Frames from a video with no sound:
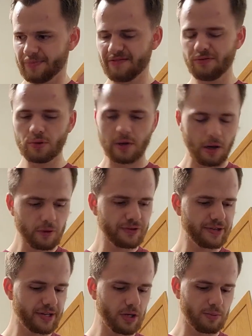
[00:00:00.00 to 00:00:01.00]
I feel
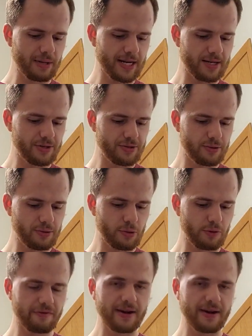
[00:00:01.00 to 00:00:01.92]
called to go, but I just don't know if